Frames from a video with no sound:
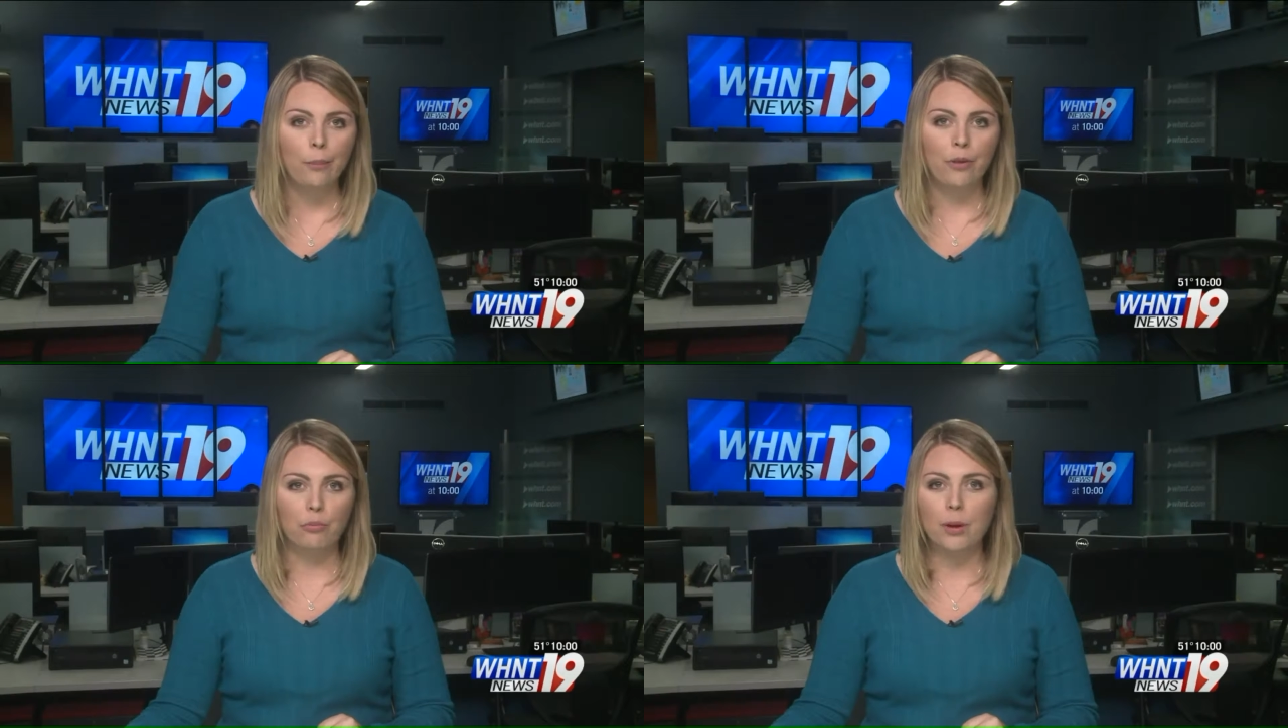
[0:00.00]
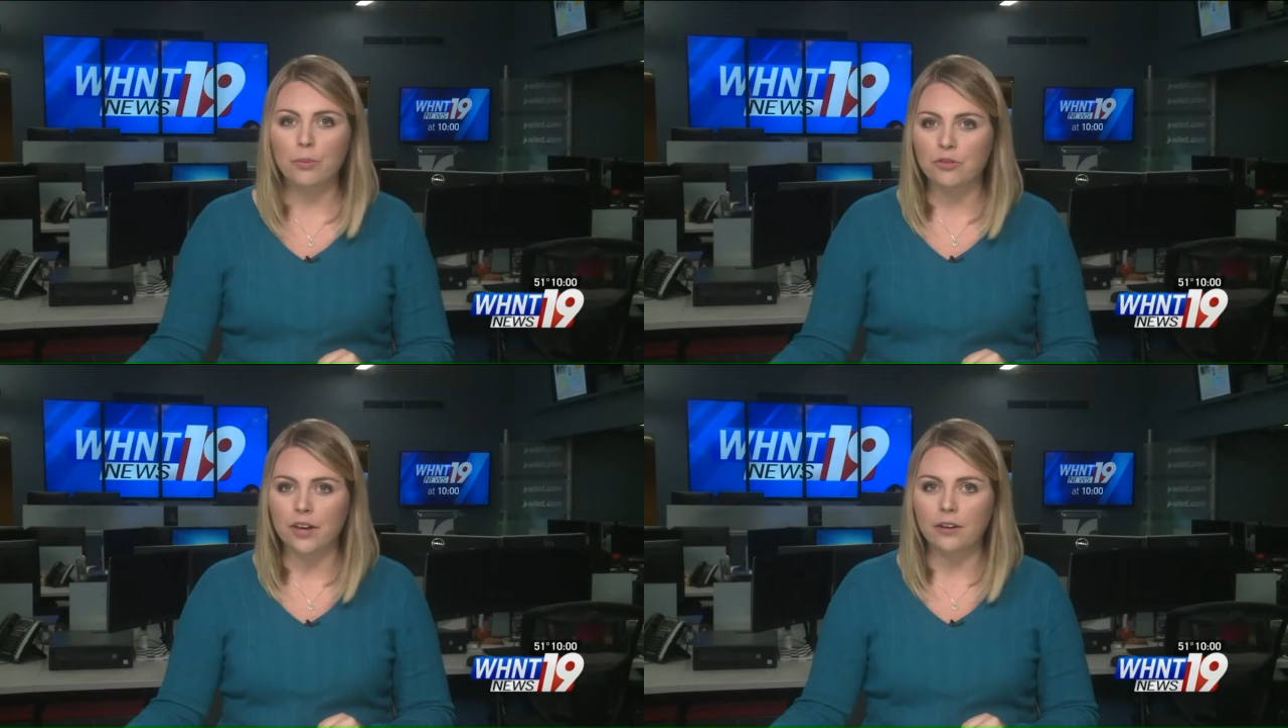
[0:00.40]
with
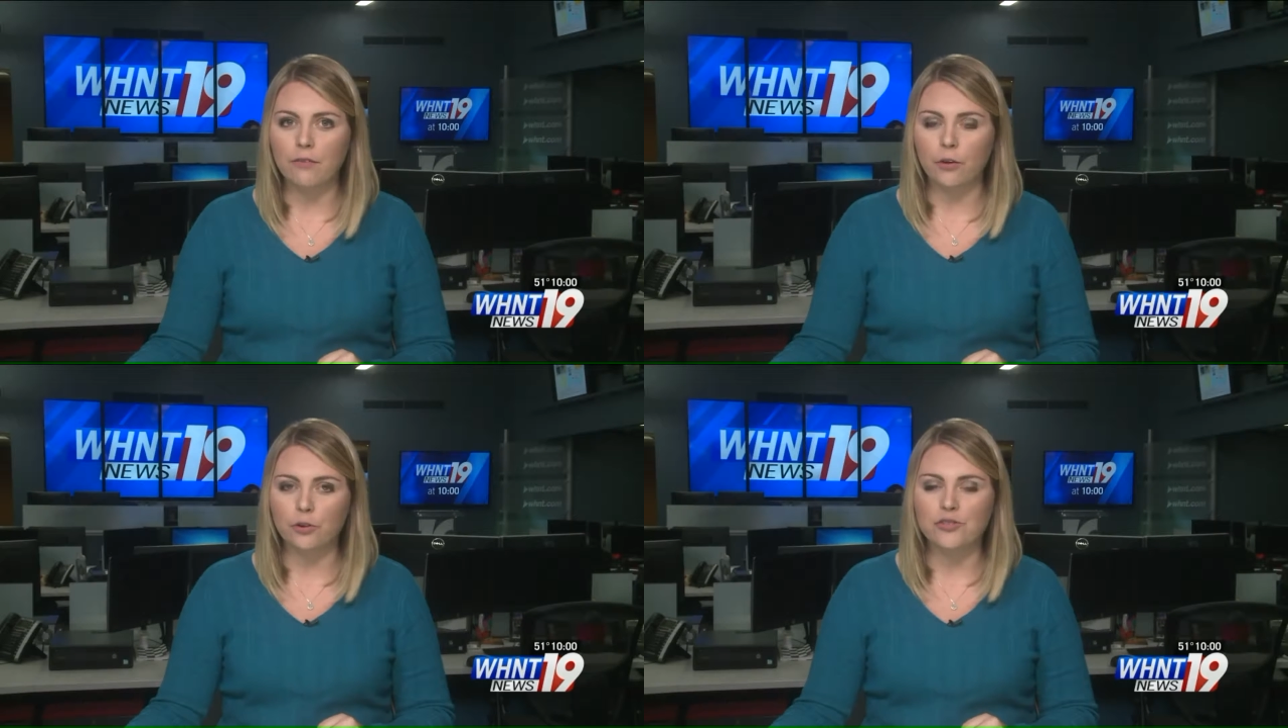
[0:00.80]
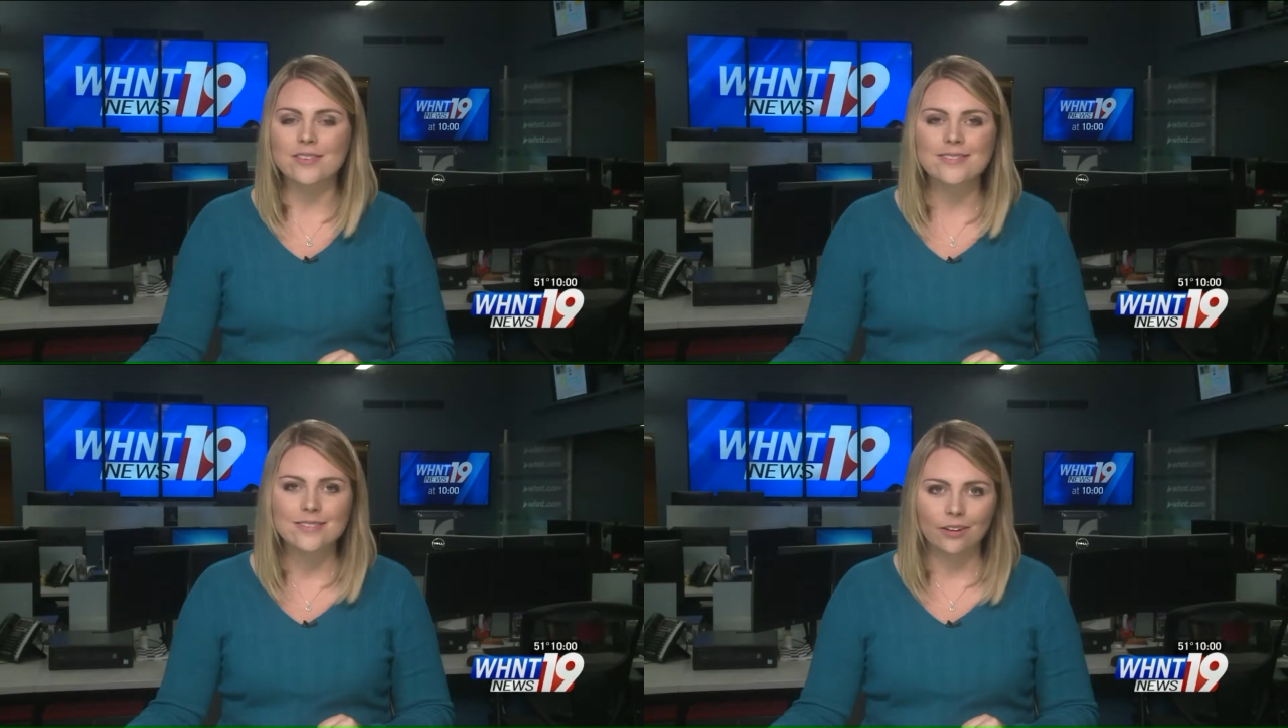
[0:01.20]
3% of voters
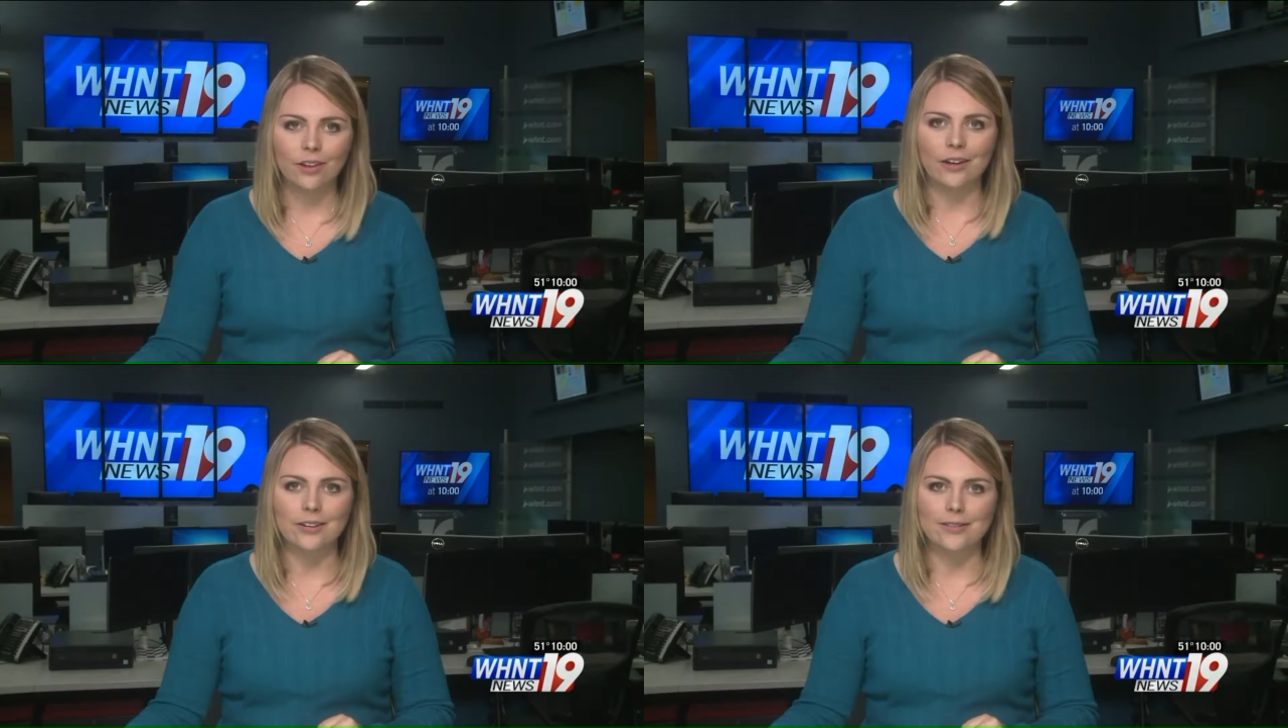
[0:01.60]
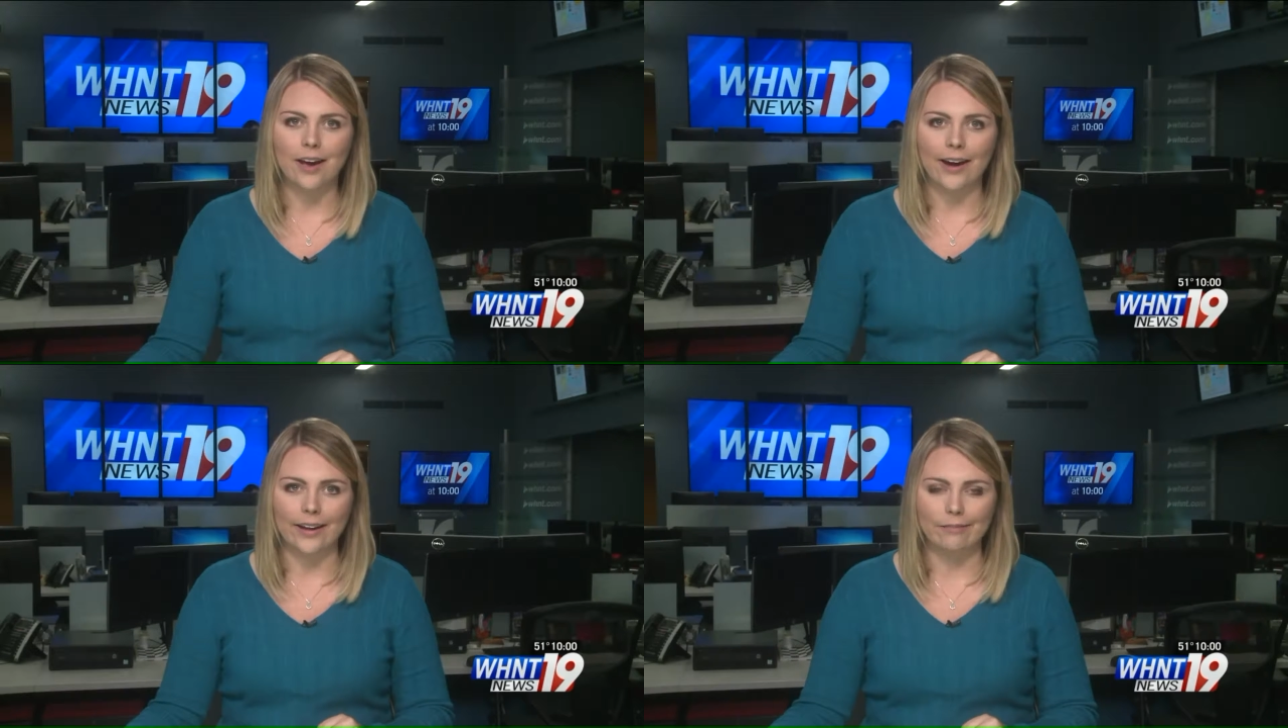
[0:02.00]
still
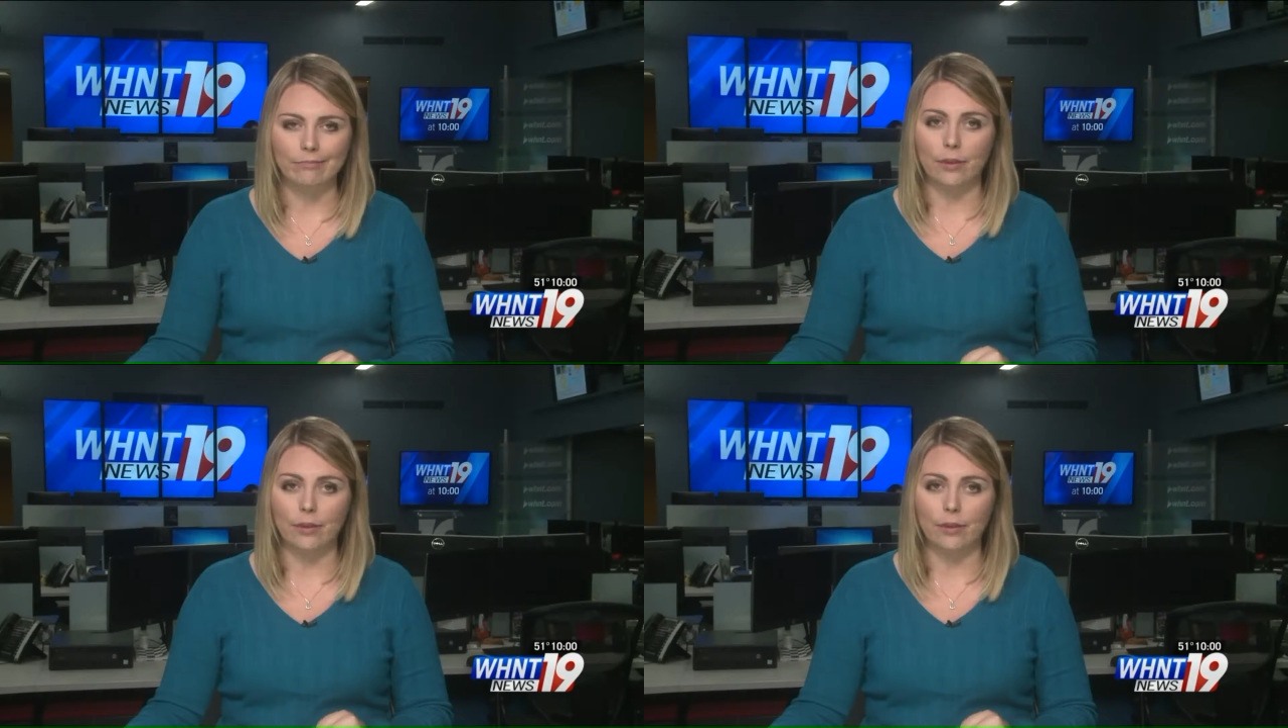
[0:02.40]
undecided.